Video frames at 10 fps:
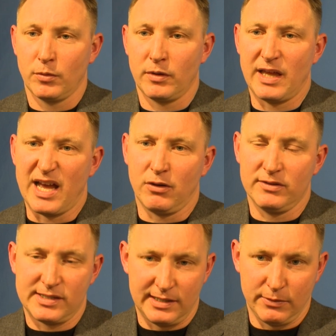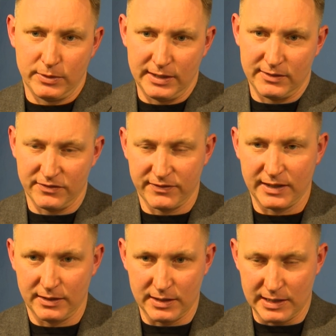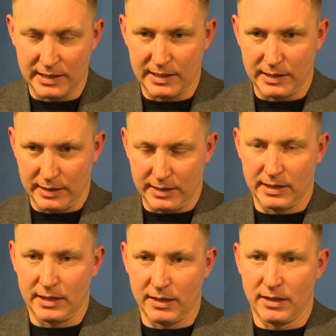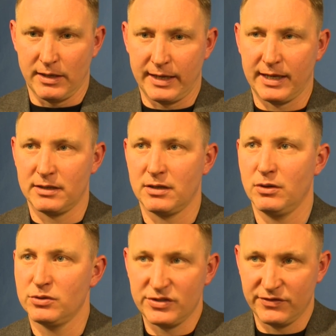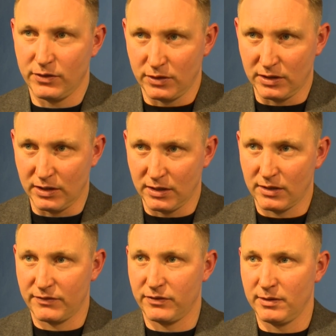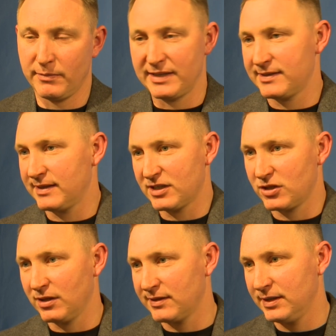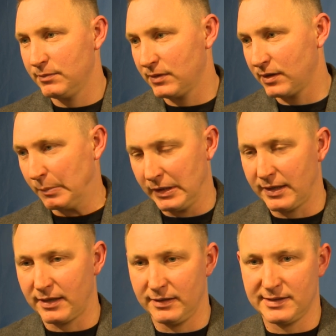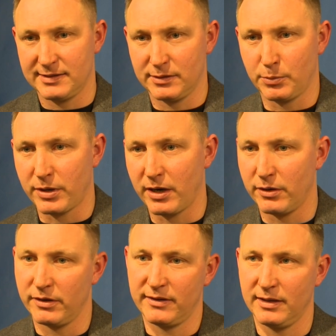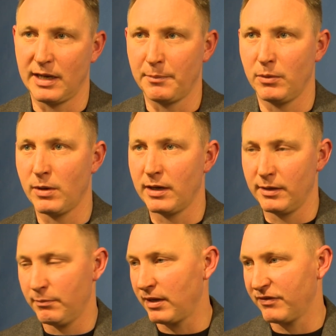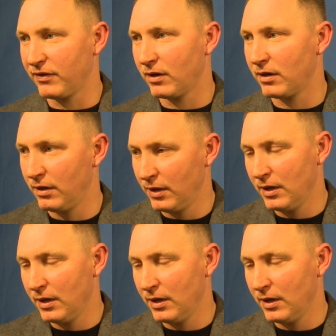Yeah, obviously we need to find a head coach for the men's national team. I mean, that is a priority number one by far.